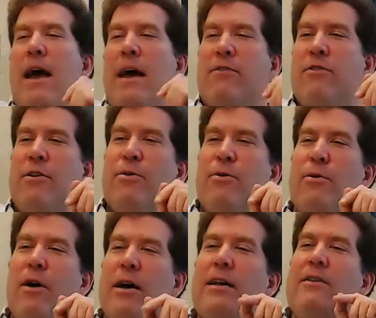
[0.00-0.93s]
ask you,
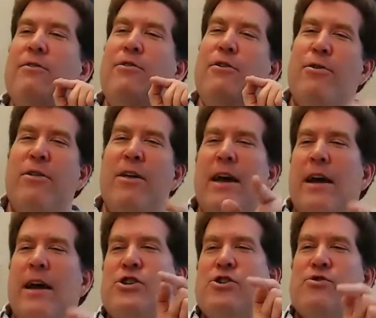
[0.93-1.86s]
like, do you think
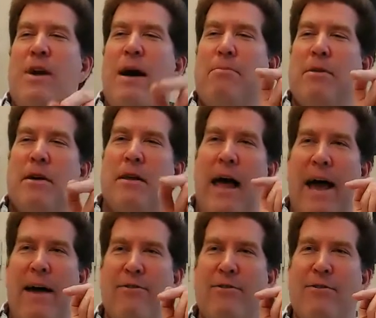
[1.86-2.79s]
I should drop the
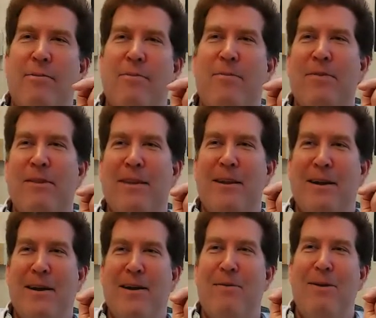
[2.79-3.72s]
class?"
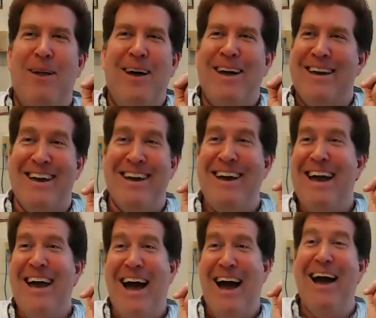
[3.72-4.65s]
I'm like,
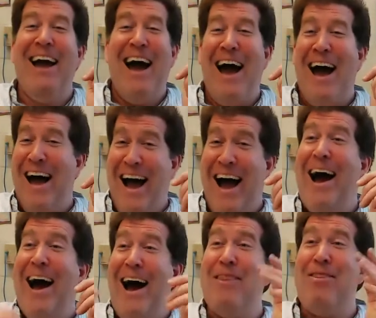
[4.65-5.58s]

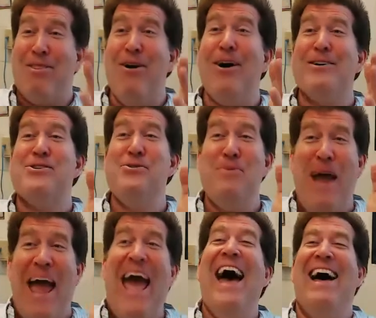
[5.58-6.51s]
I thought you
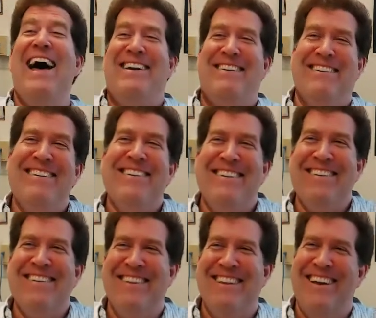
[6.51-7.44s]
had.
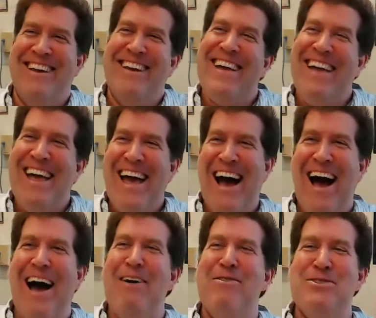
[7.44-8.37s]

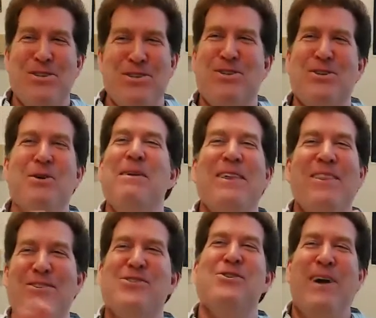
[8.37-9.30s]
I was assuming
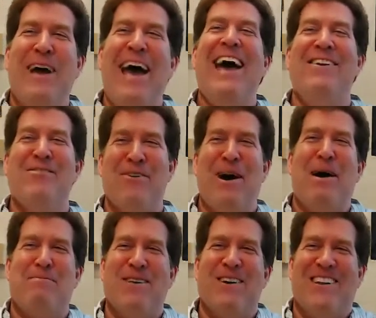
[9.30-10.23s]
that you had
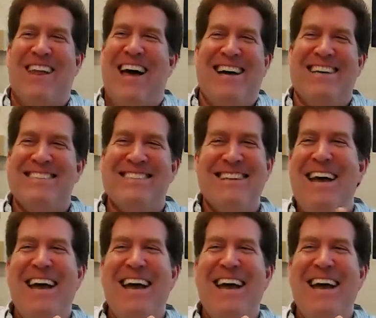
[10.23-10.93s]
dropped class,